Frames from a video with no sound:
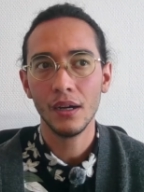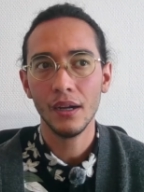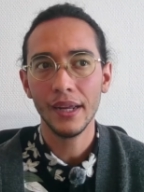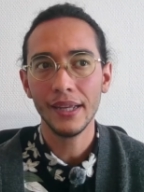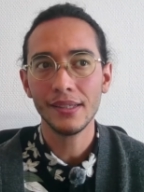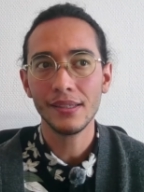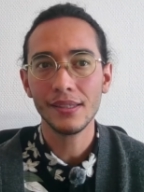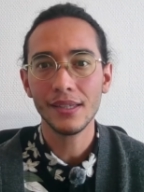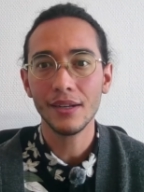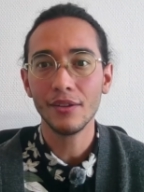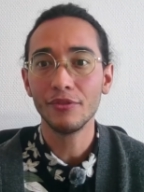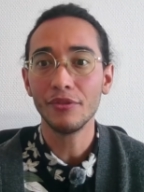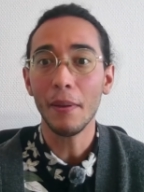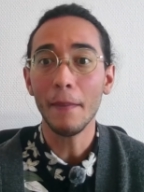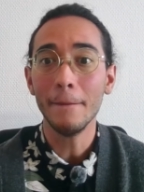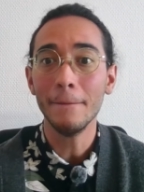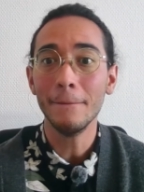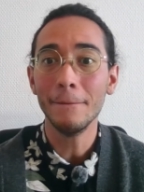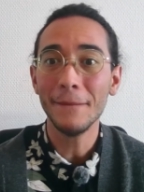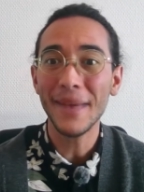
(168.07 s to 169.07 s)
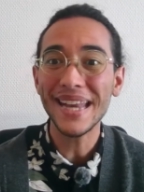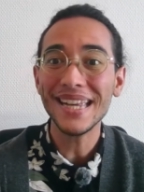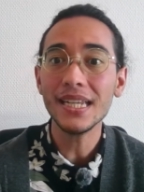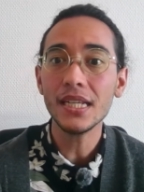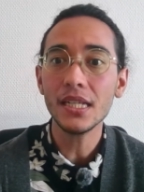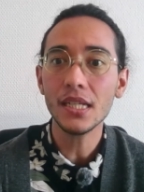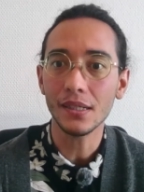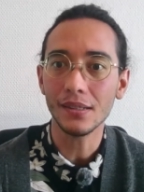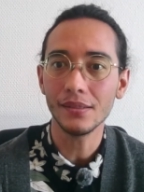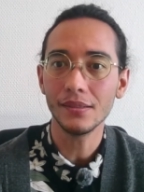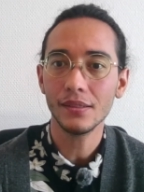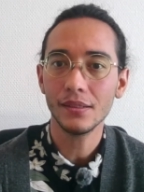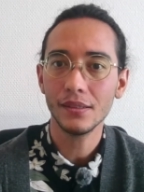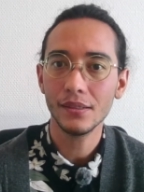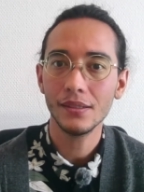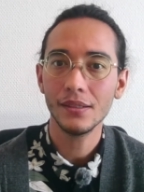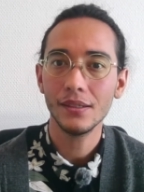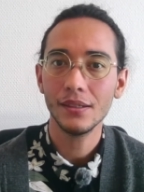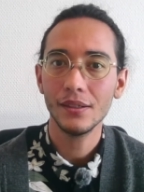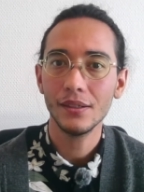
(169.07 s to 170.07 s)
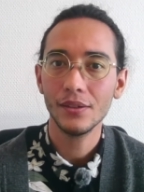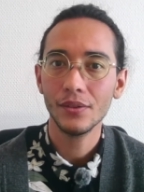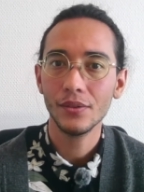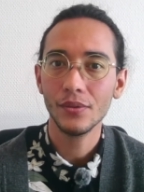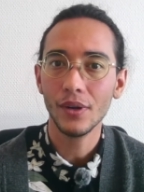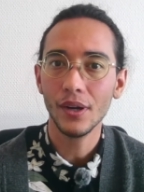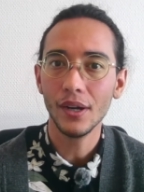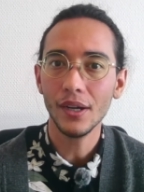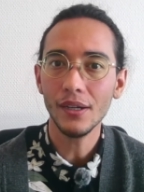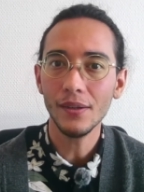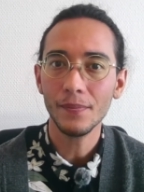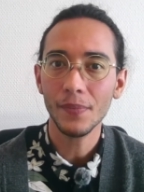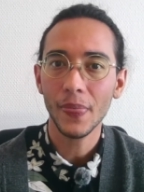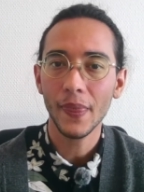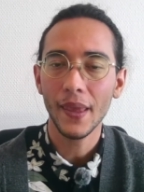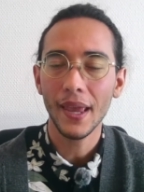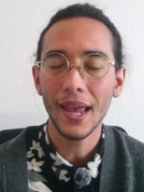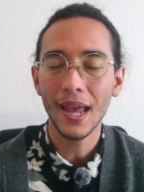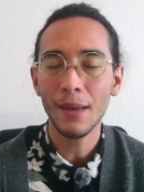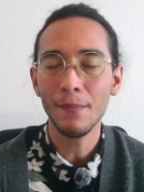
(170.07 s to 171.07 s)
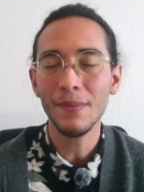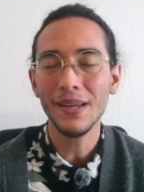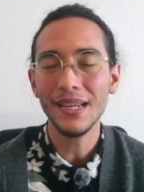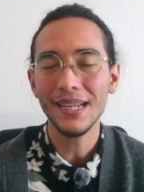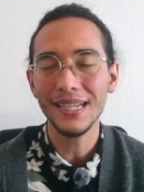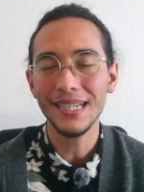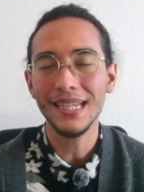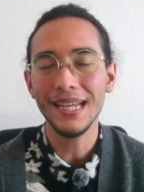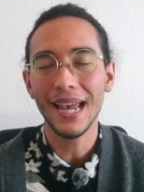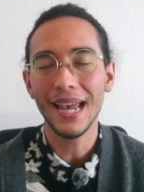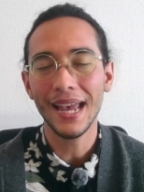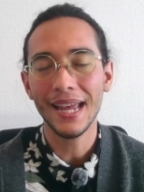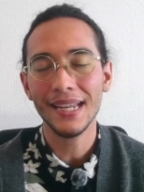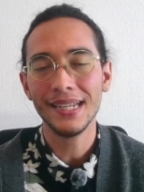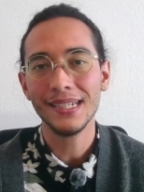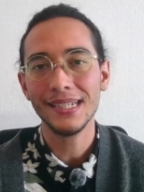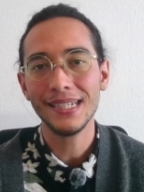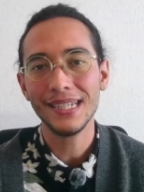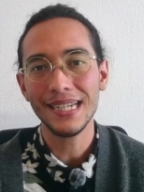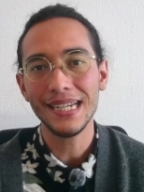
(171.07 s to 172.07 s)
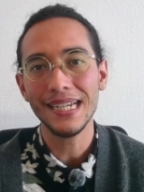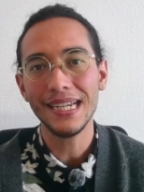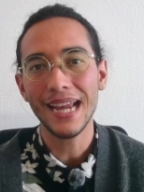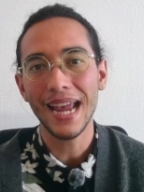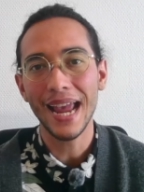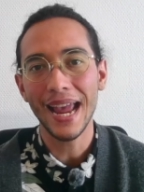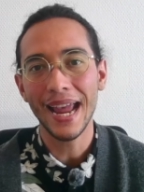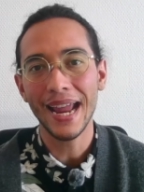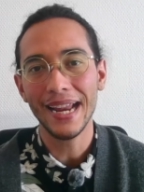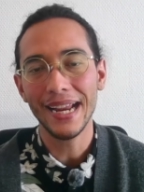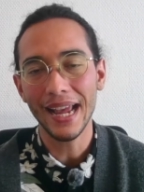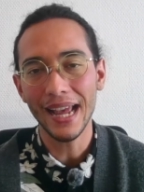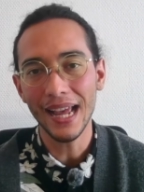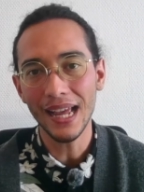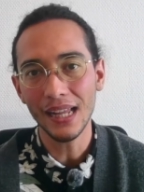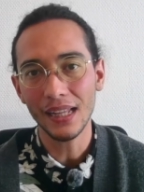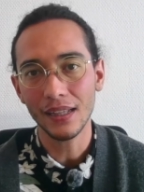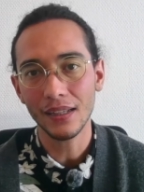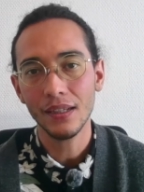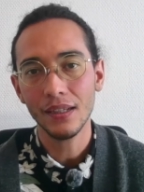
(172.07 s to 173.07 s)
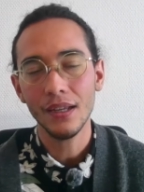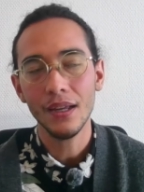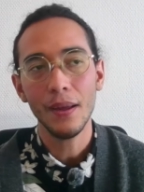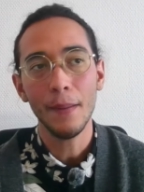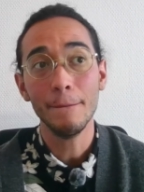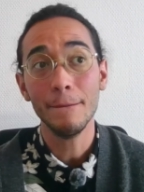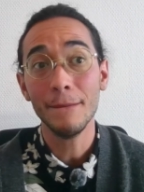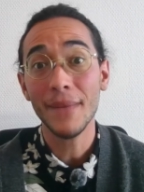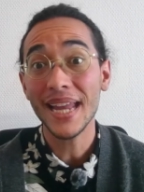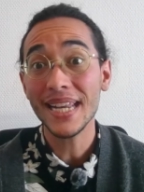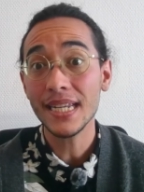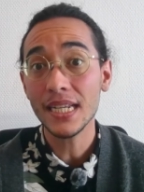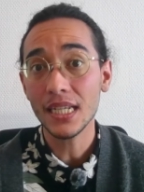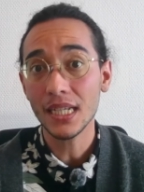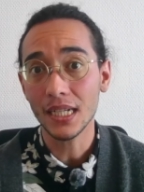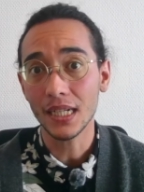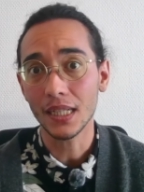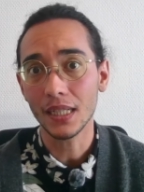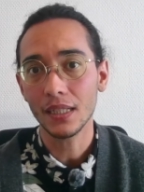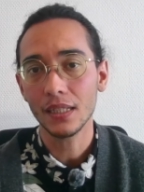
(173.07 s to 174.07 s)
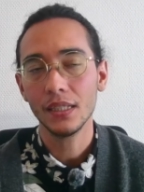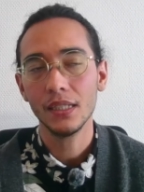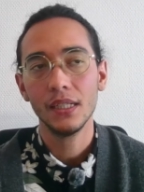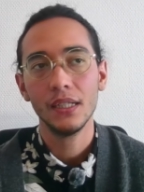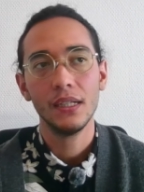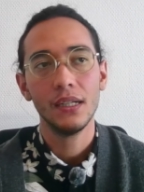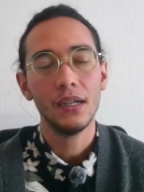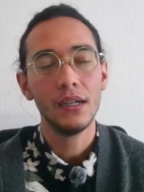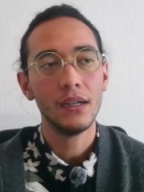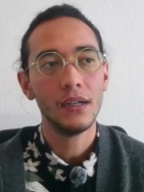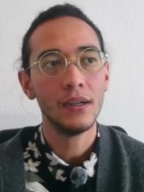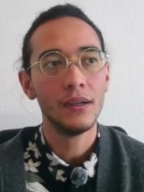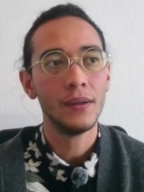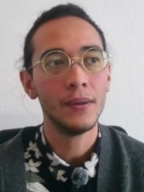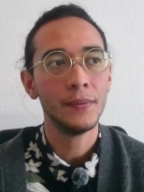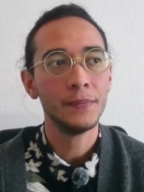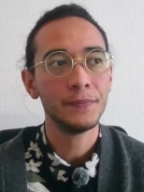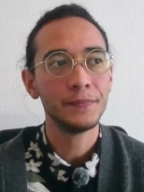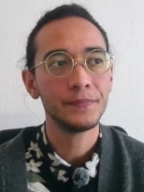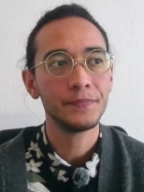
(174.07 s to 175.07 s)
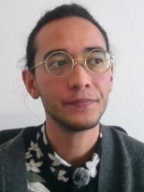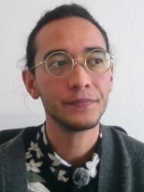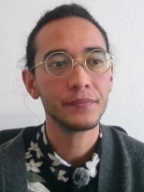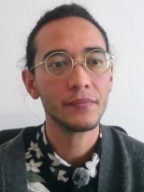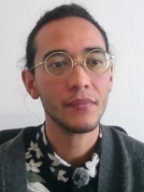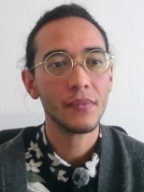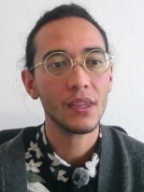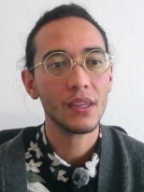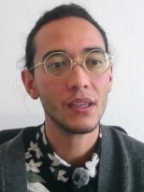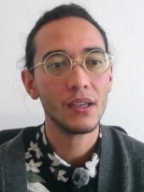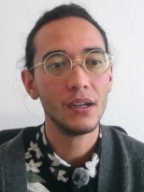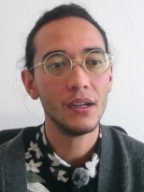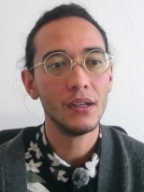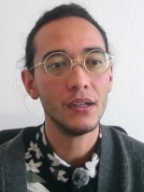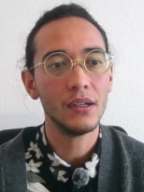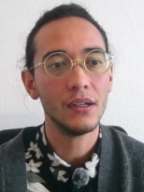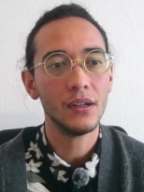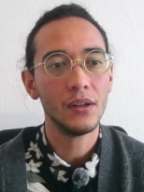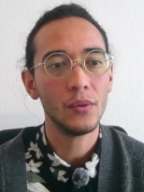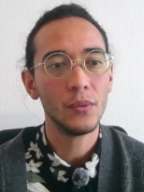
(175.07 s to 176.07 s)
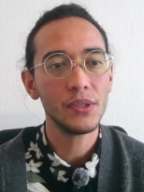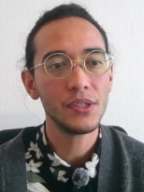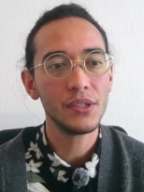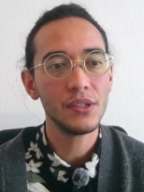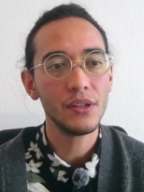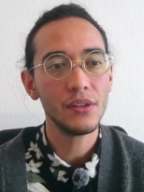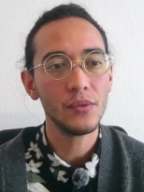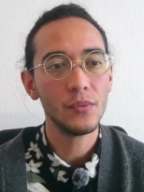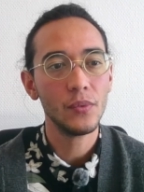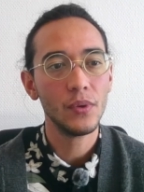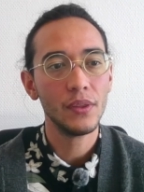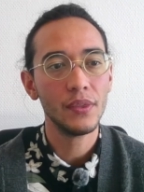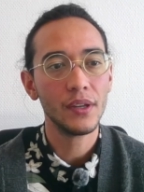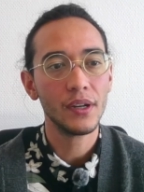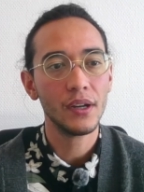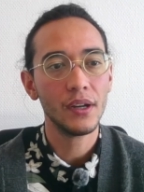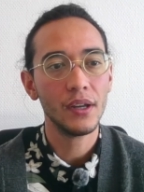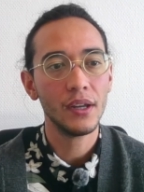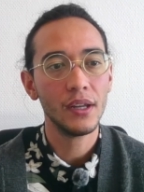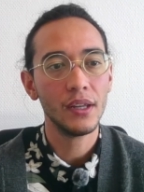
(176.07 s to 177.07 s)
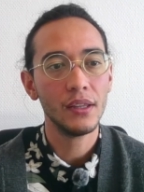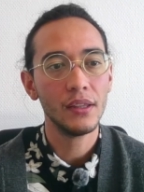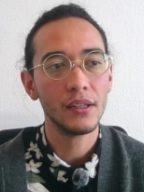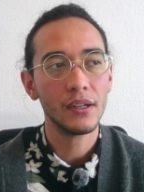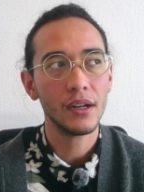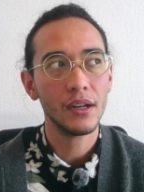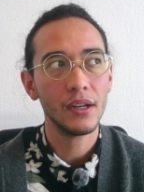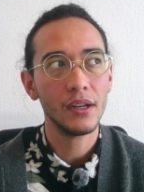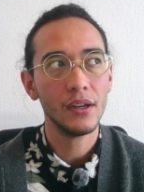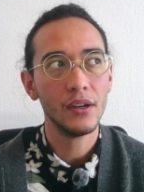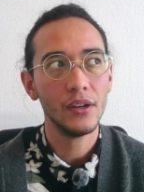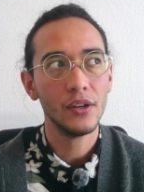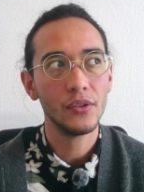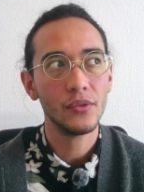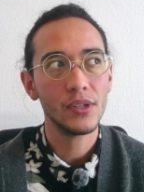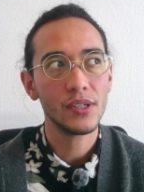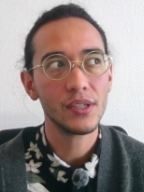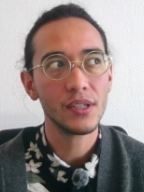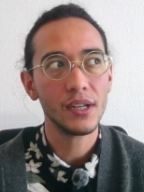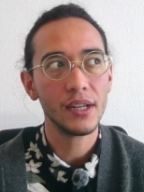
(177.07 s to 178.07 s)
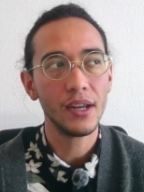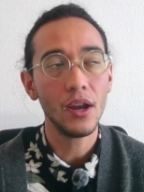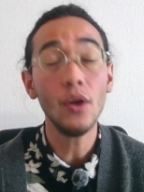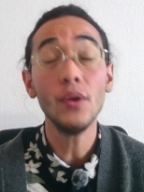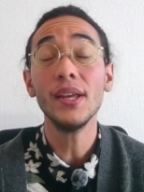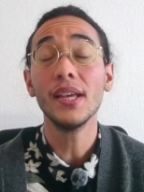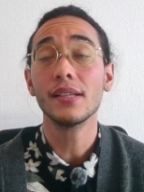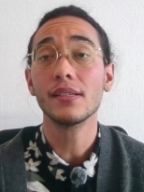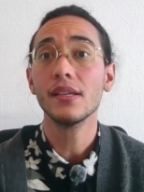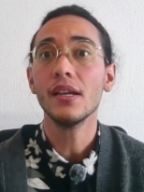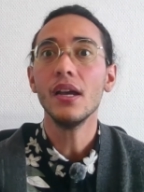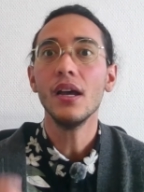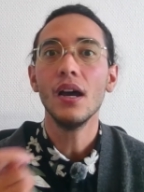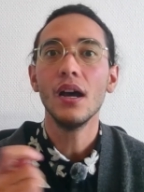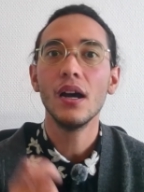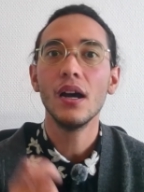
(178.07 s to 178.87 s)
instead of mental, right? mental, mental. Um, what's another one that I heard recently? Oh yes,